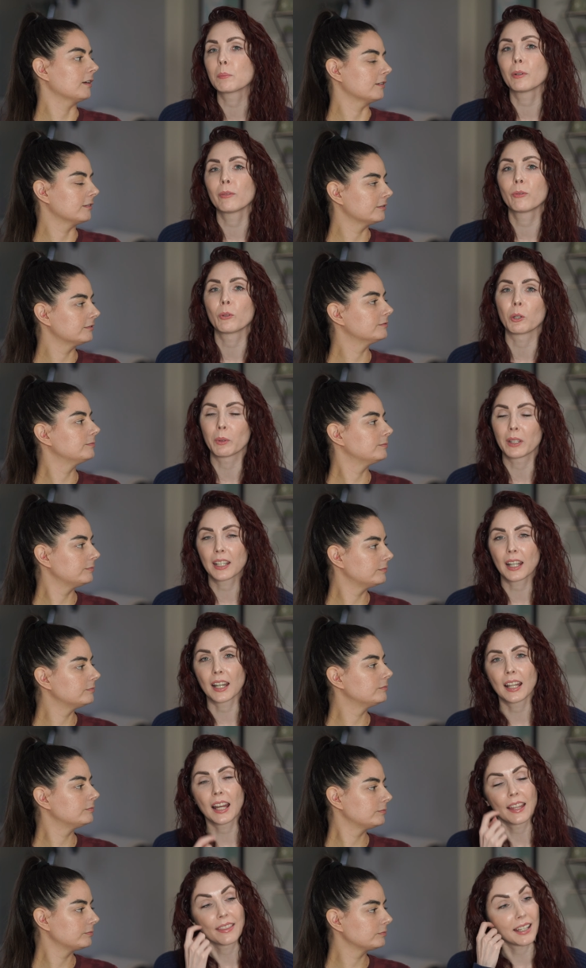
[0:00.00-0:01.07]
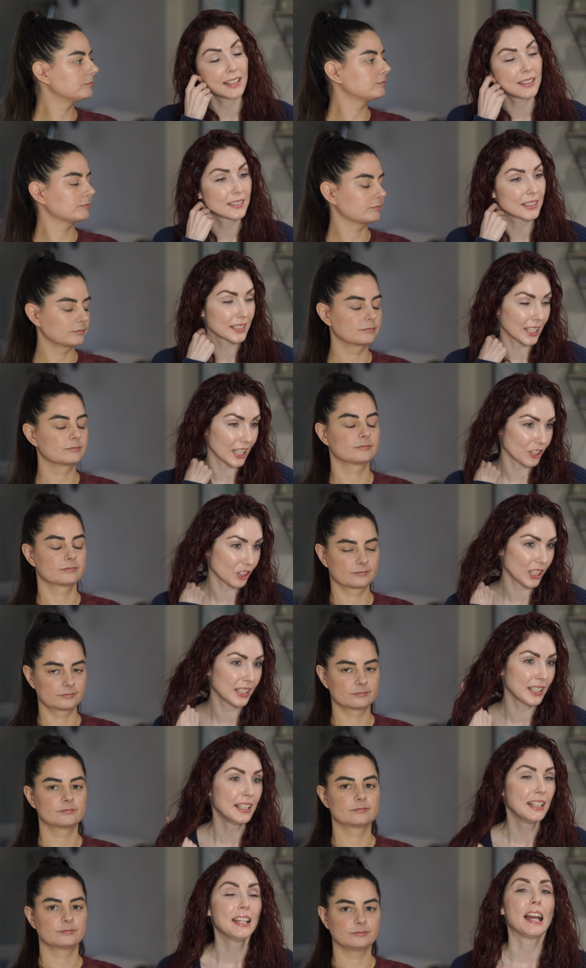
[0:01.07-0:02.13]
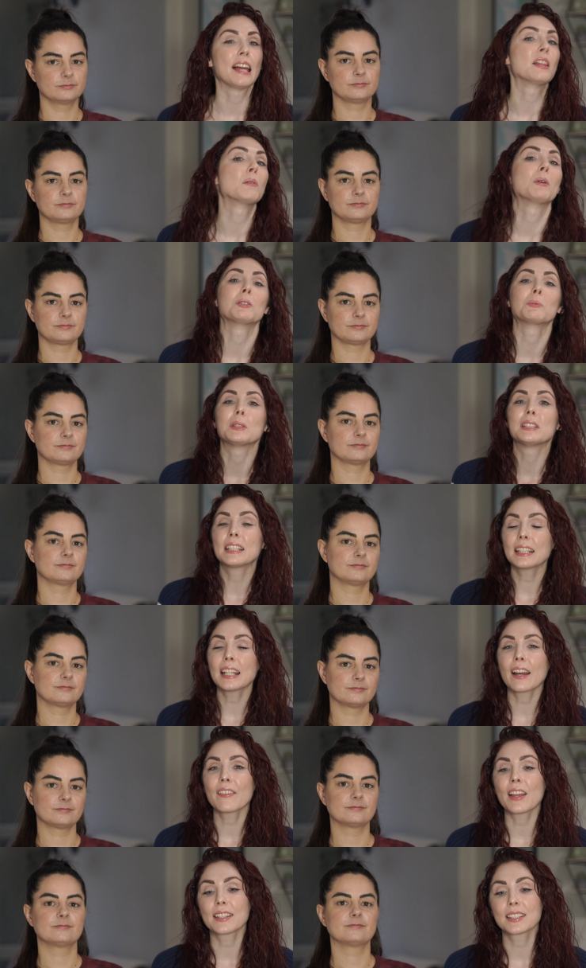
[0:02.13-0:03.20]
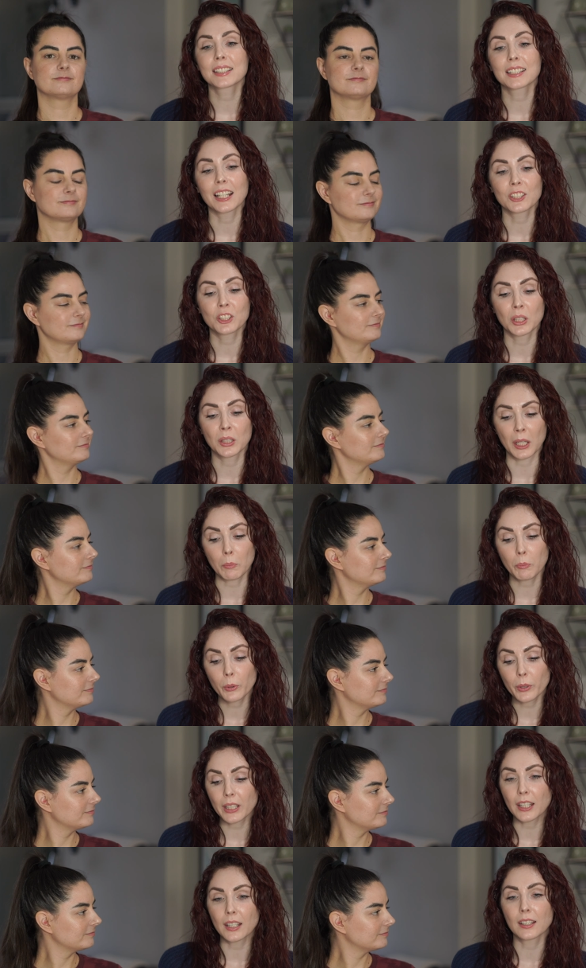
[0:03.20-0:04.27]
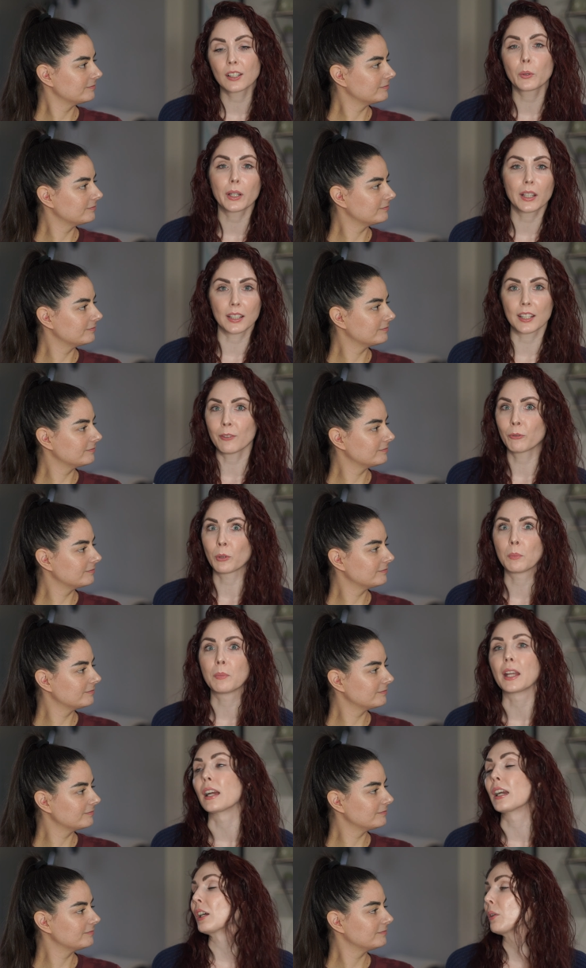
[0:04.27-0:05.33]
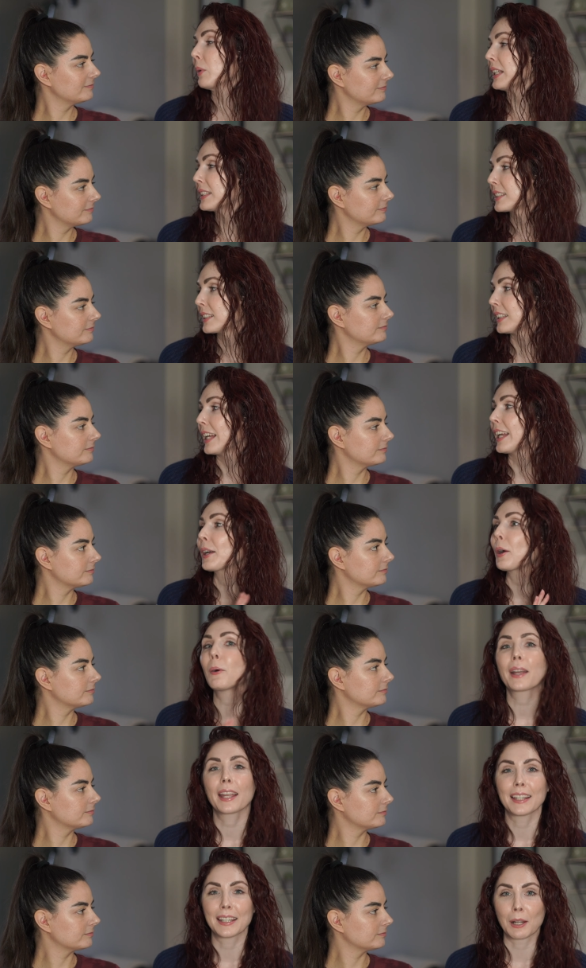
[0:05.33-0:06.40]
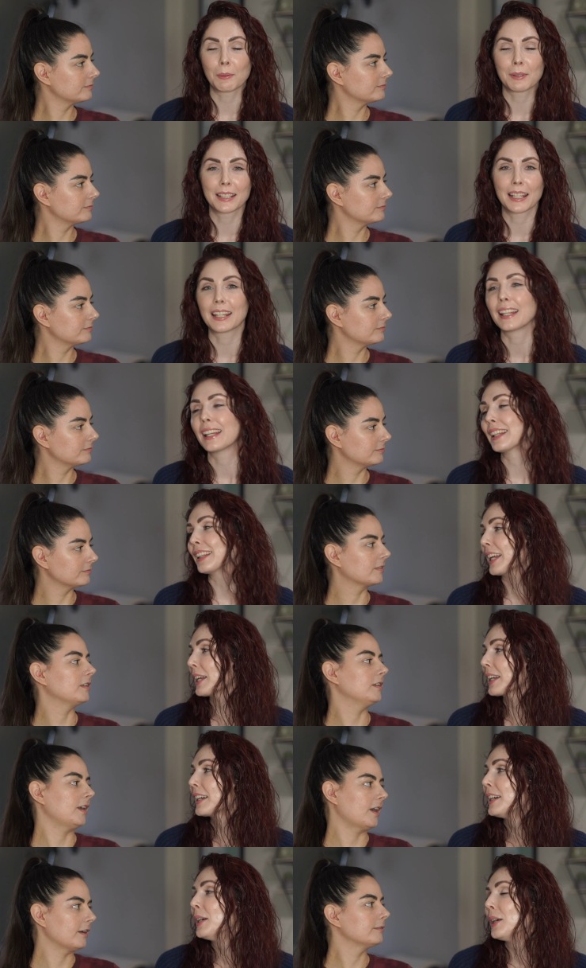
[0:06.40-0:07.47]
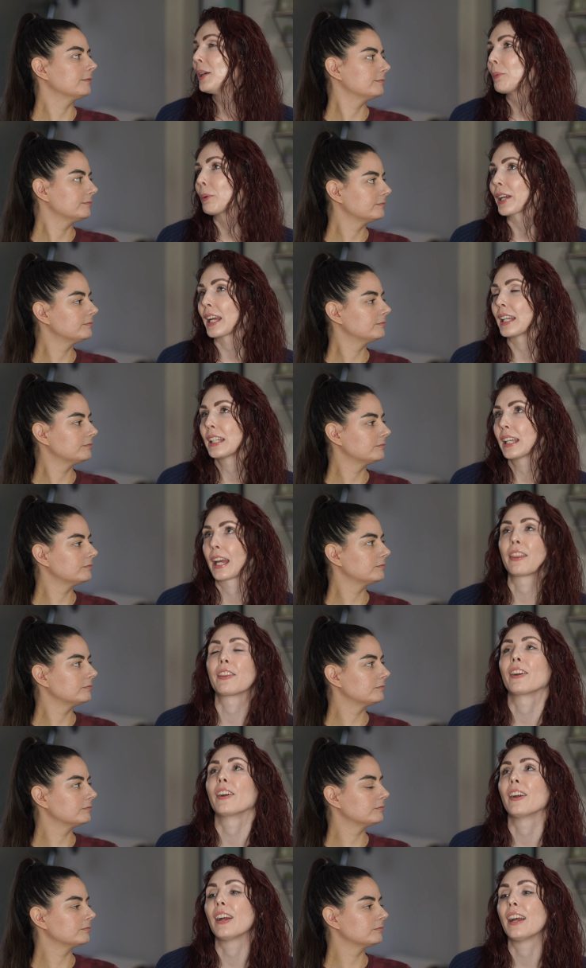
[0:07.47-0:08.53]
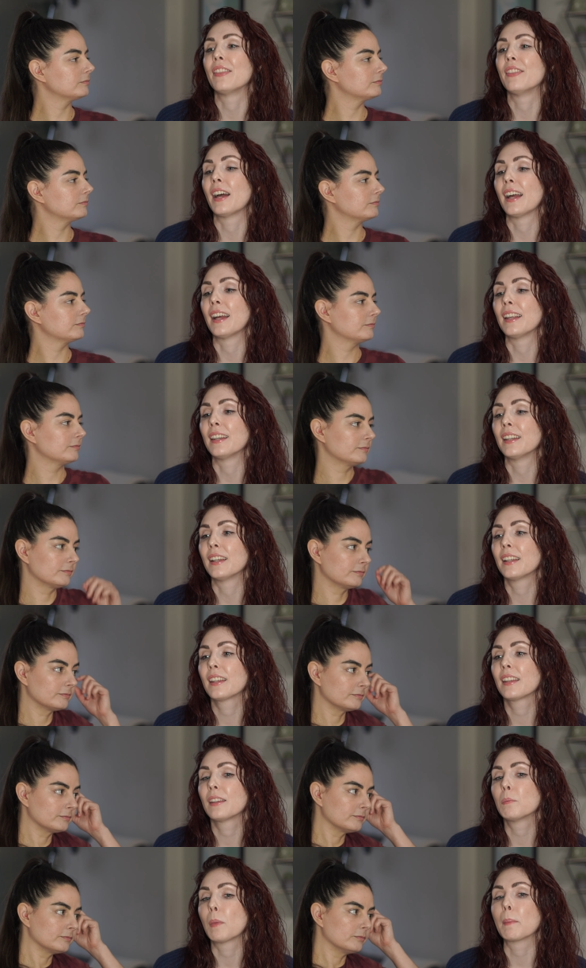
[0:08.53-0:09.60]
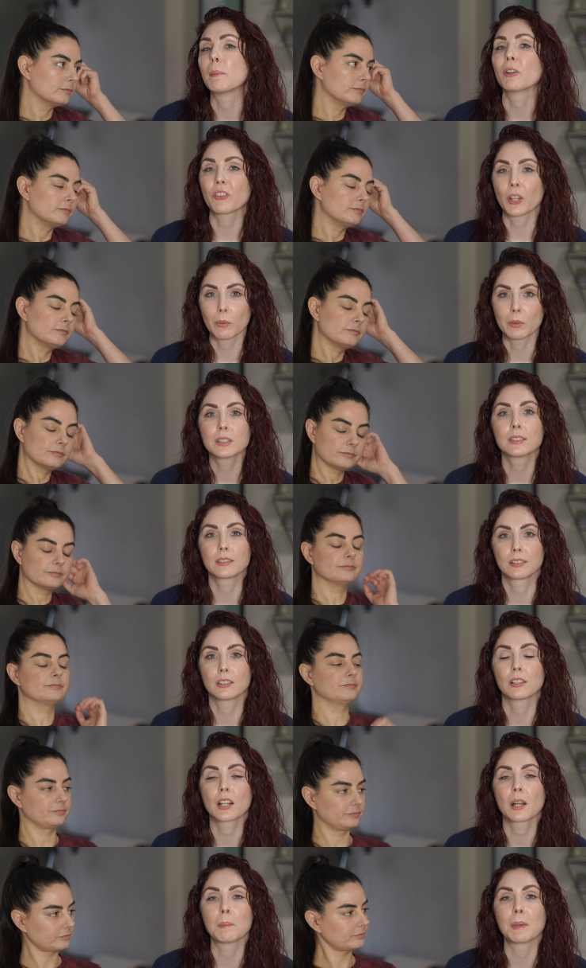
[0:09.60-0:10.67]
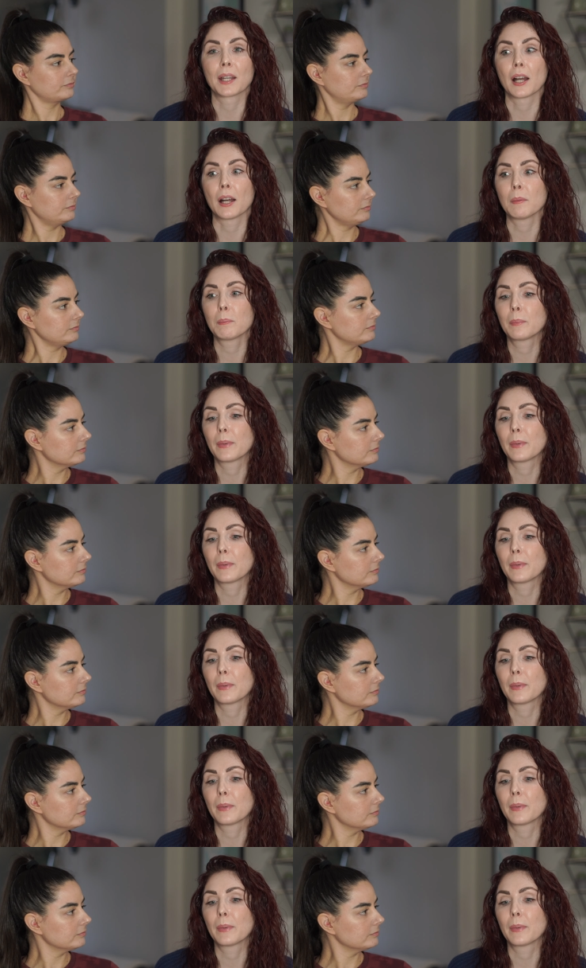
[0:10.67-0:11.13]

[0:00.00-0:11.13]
Speaker 1: before we kind of had that discussion. And then once we did have that discussion, like pretty quickly from there, it went to like, okay, now we're dating, like we're getting together. And then my birthday was still coming up,